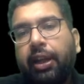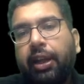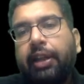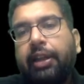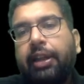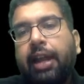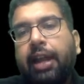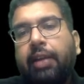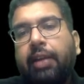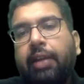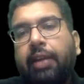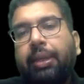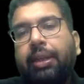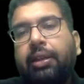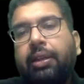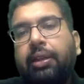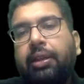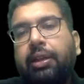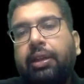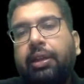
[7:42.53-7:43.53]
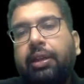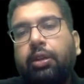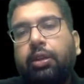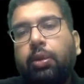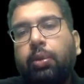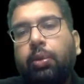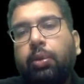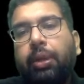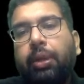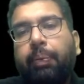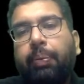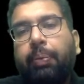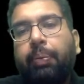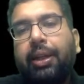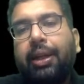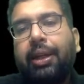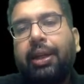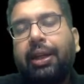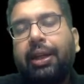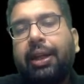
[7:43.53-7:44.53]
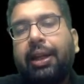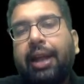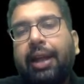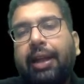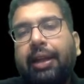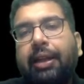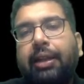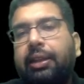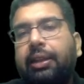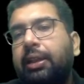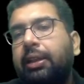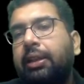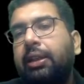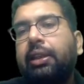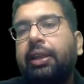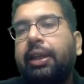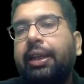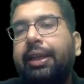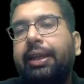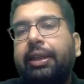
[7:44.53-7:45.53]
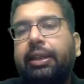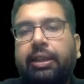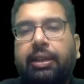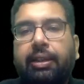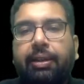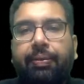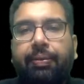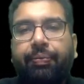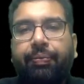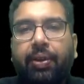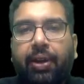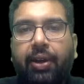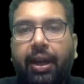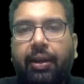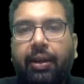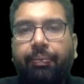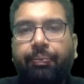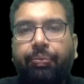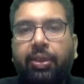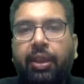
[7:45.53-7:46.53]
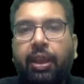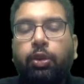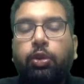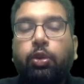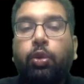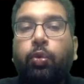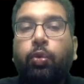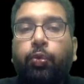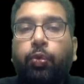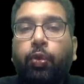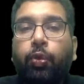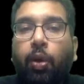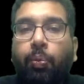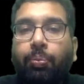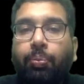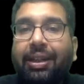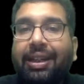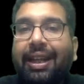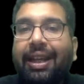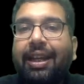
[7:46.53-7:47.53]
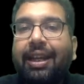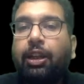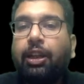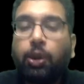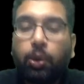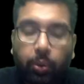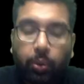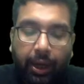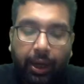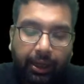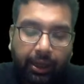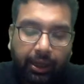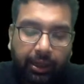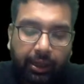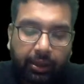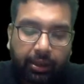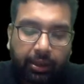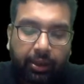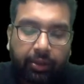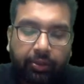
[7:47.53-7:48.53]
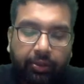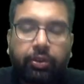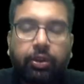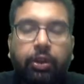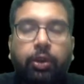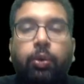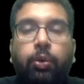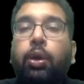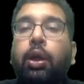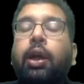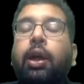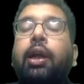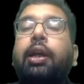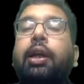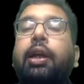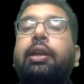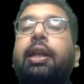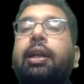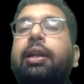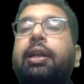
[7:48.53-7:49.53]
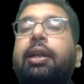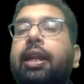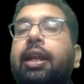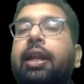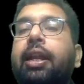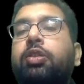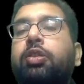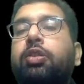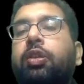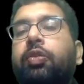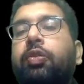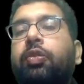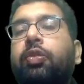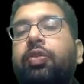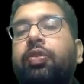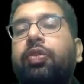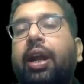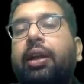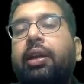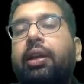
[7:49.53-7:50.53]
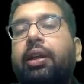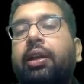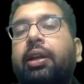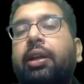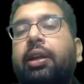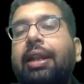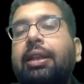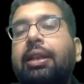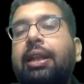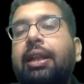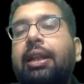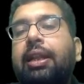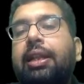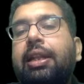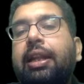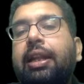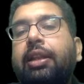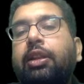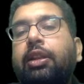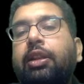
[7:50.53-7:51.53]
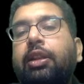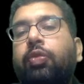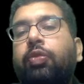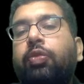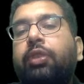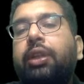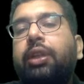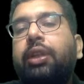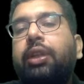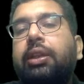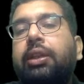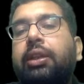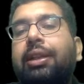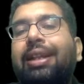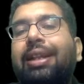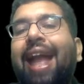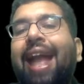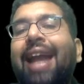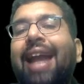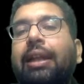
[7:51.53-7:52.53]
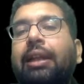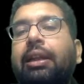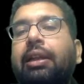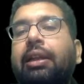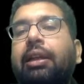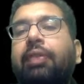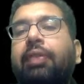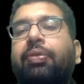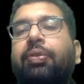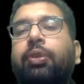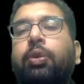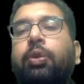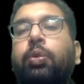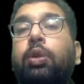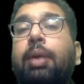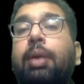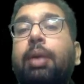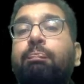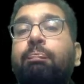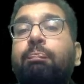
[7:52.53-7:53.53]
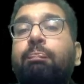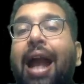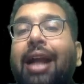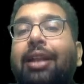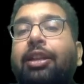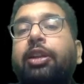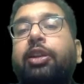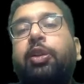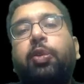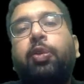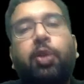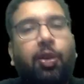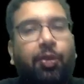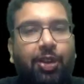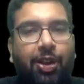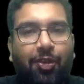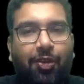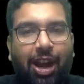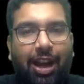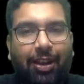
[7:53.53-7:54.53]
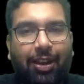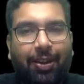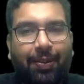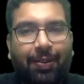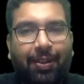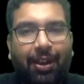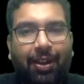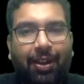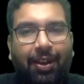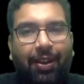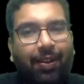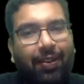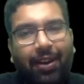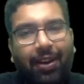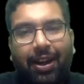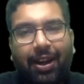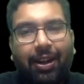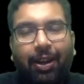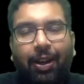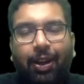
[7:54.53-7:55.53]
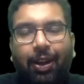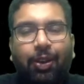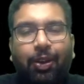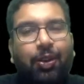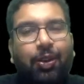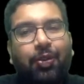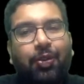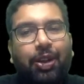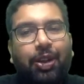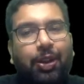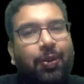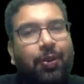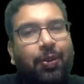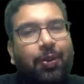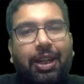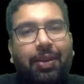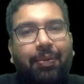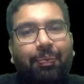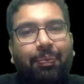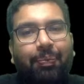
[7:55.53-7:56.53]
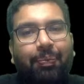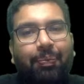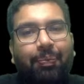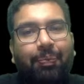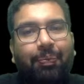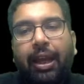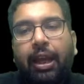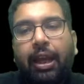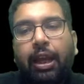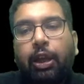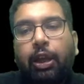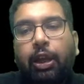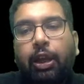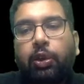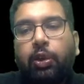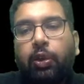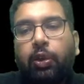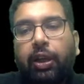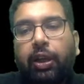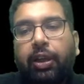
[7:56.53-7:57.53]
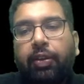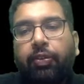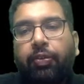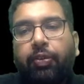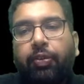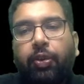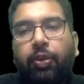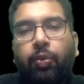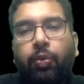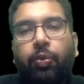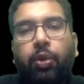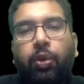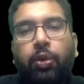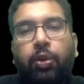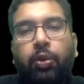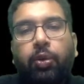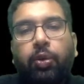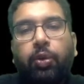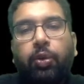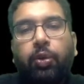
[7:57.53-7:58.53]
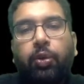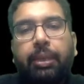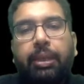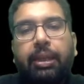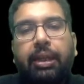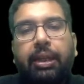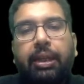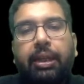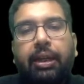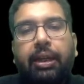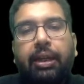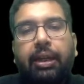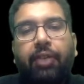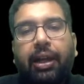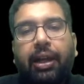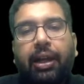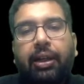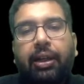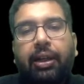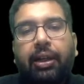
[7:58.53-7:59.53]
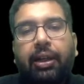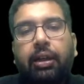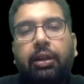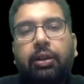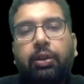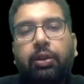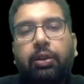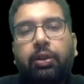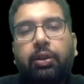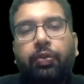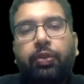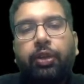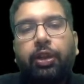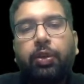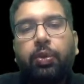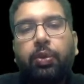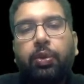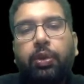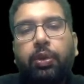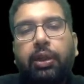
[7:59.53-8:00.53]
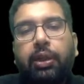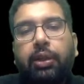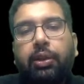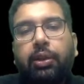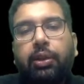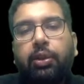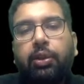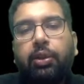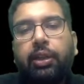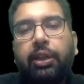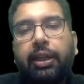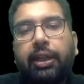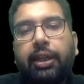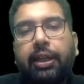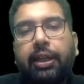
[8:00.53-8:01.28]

That means this is to be represented like this. This is east, right? So from tail to head, this gives you the direction of the vector, and the length of this line gives you the magnitude of the vector, right? So we know it. Okay. So if you want to represent a vector, so we know this. So see,